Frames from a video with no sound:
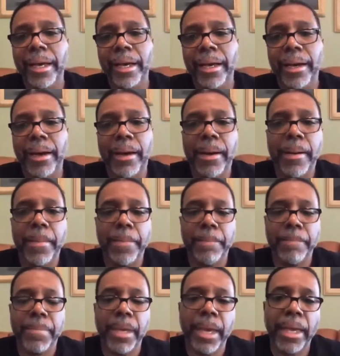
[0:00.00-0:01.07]

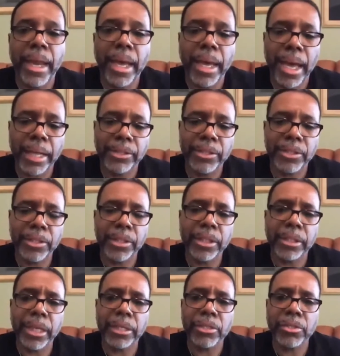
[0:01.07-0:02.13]
Um, and I, I just
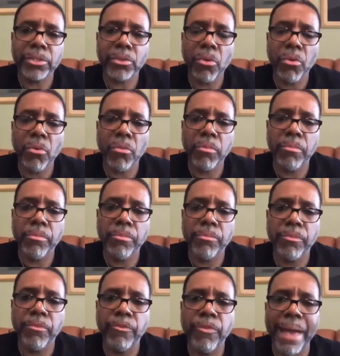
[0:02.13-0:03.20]
think that's so
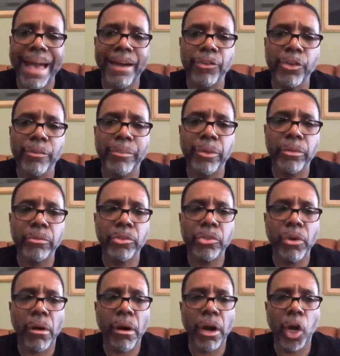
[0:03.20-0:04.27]
valuable
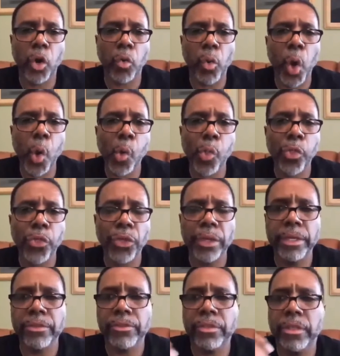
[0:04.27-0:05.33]
to our growth.
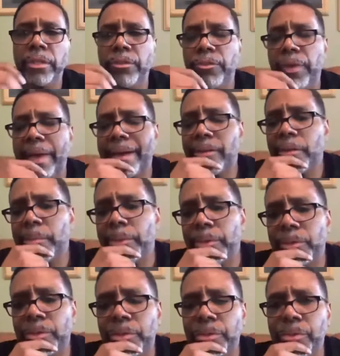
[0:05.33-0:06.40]
It's it's
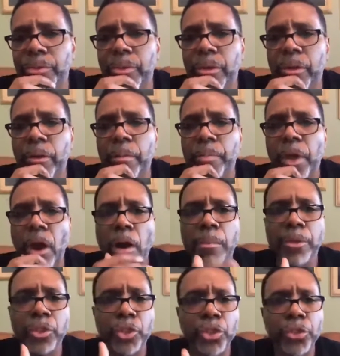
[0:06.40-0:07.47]
valuable to our
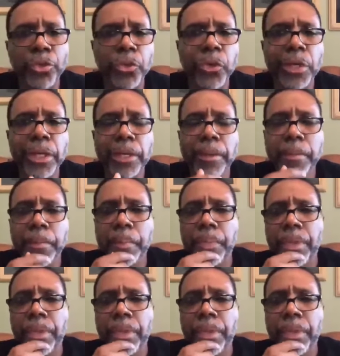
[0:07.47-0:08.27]
maturity.